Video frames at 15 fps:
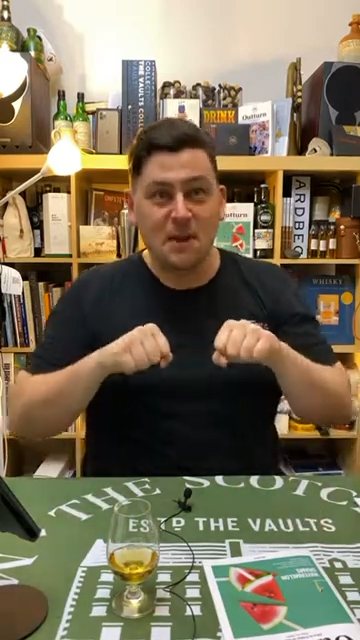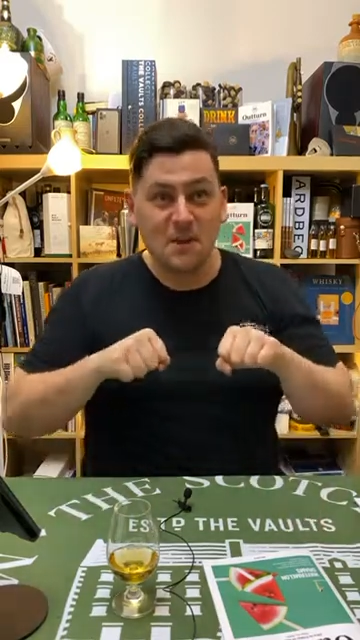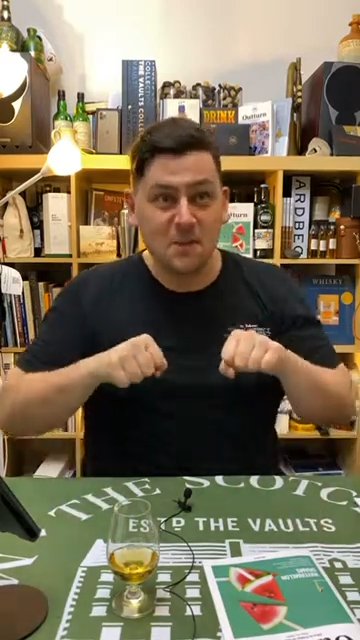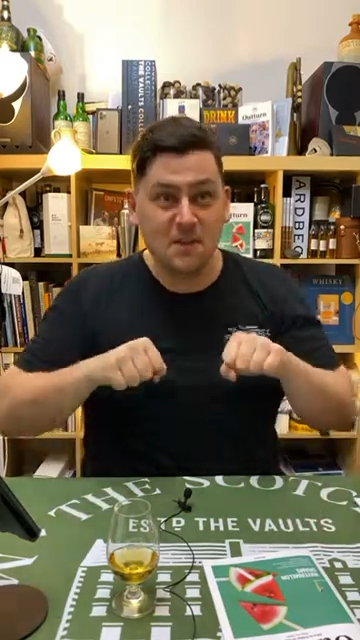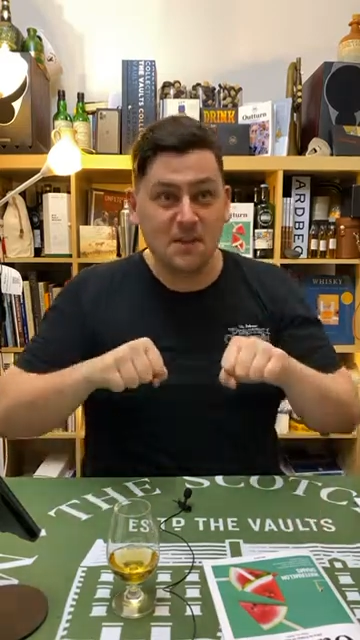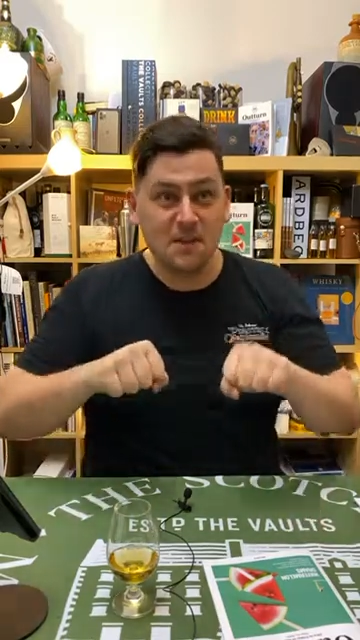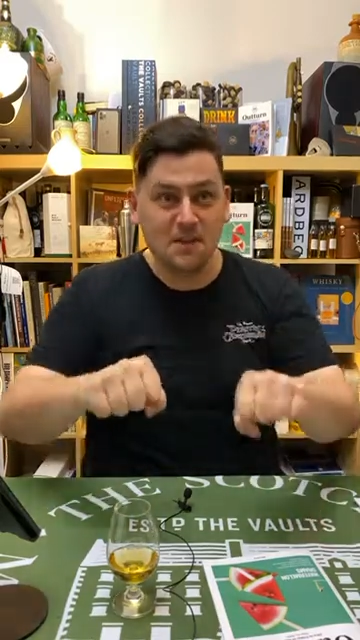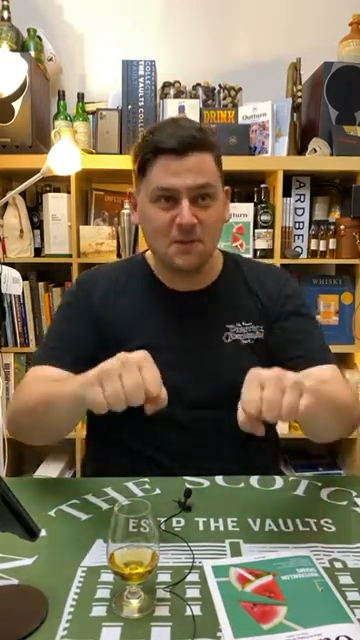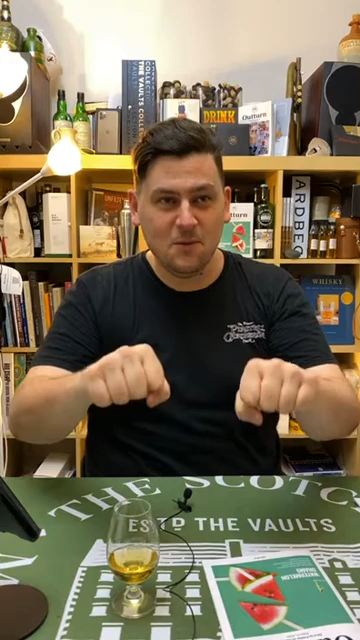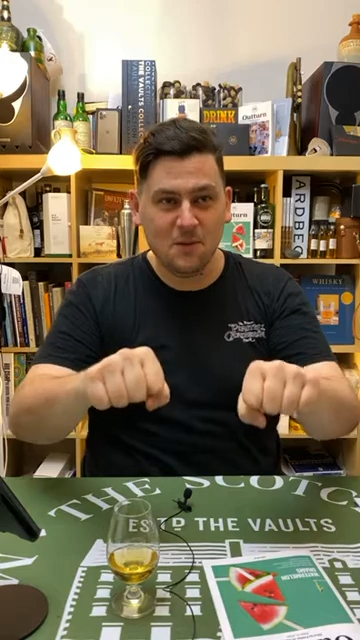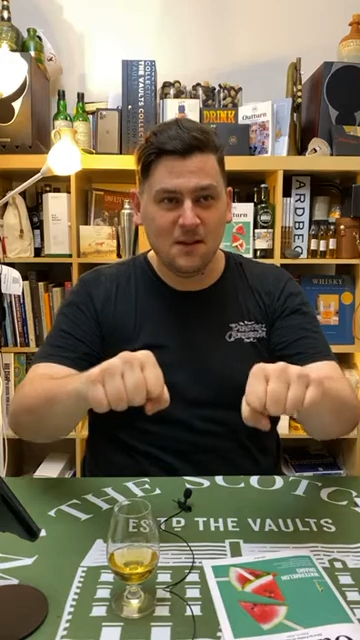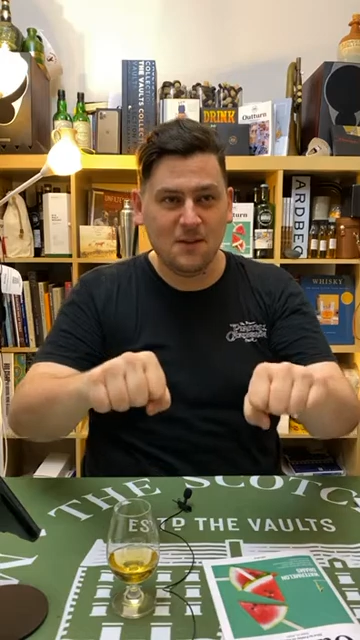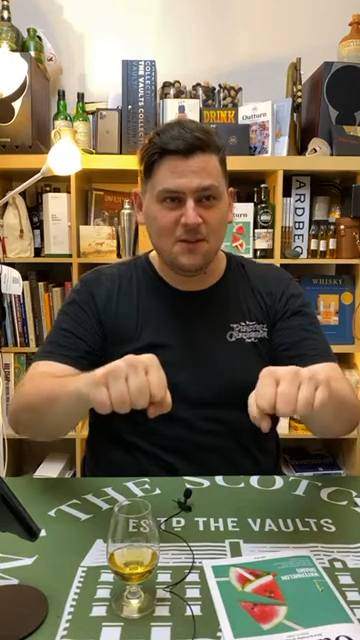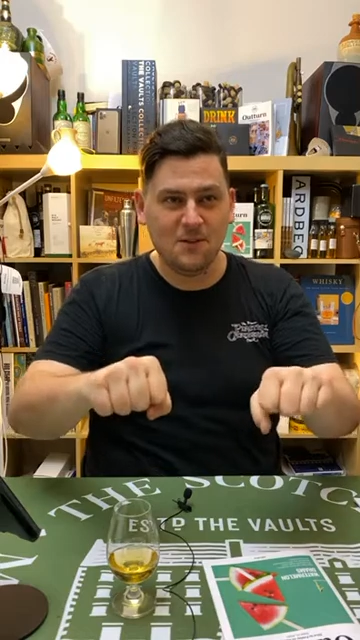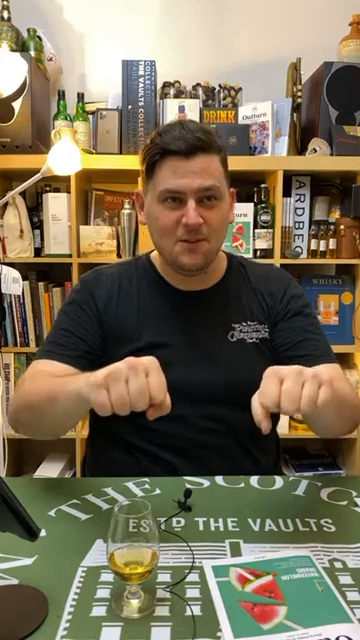with
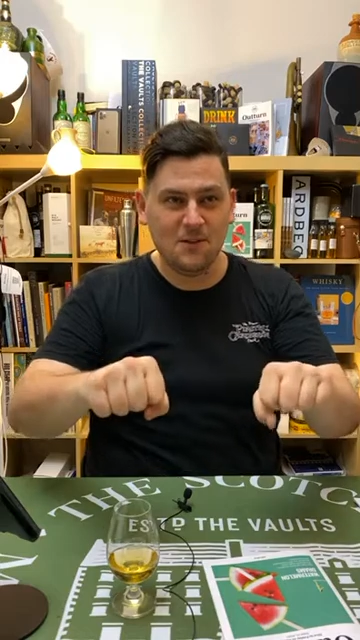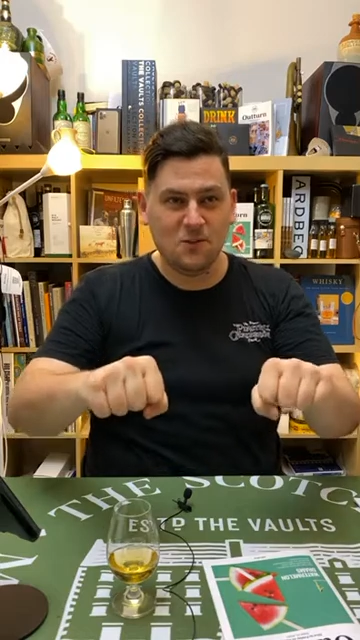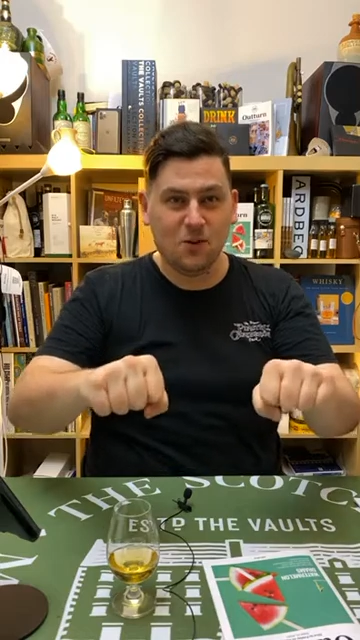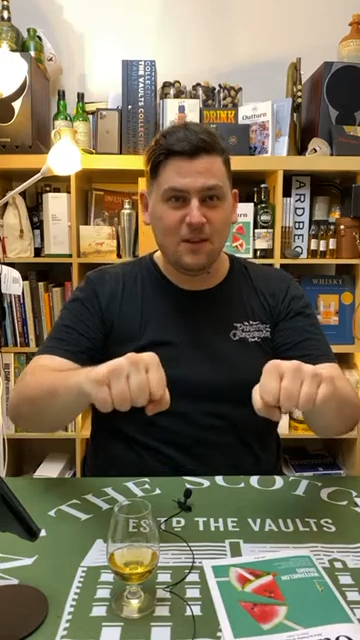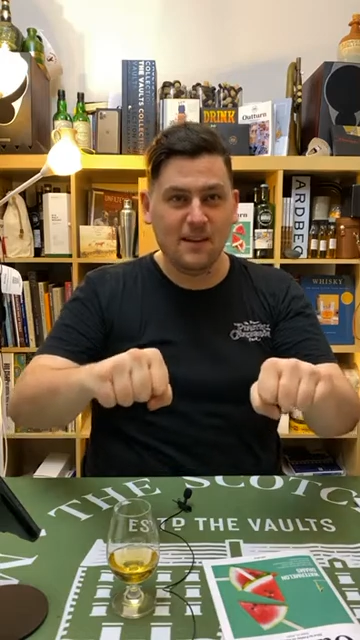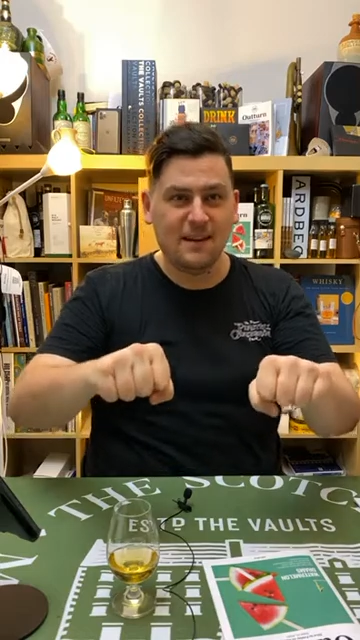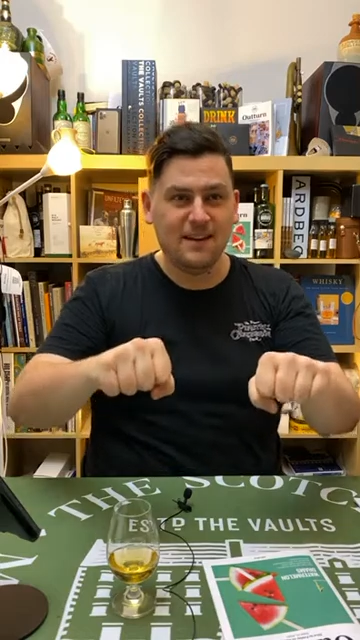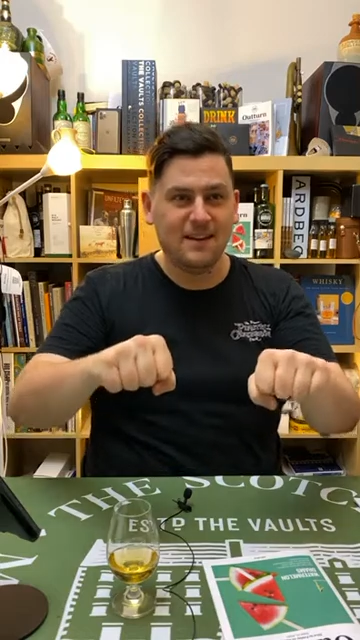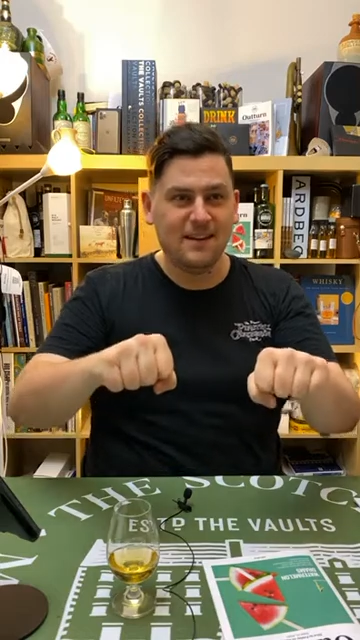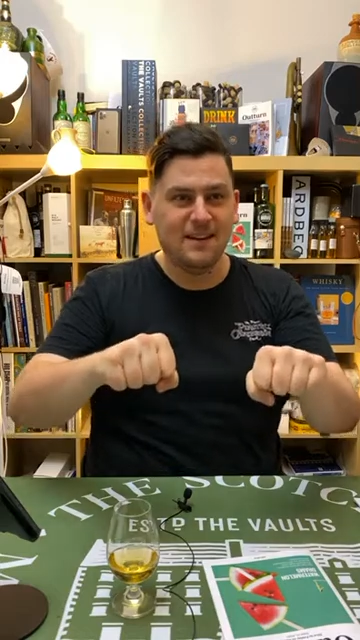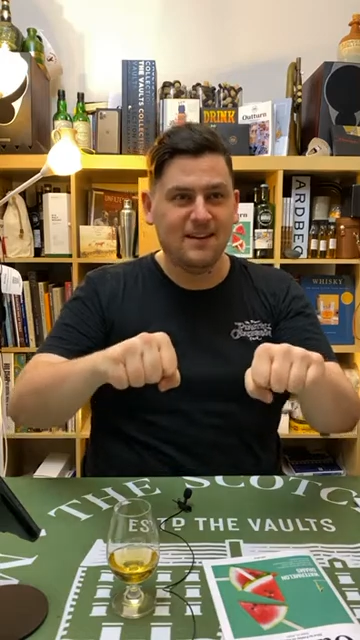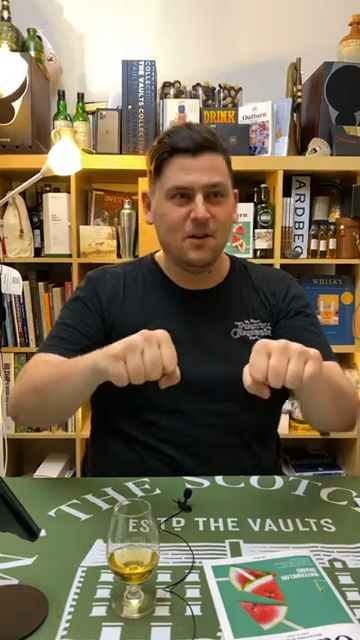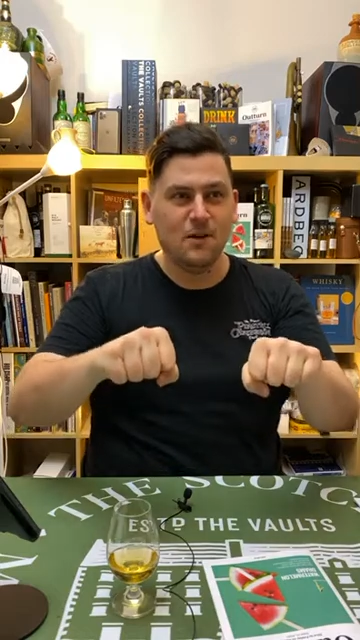a trolley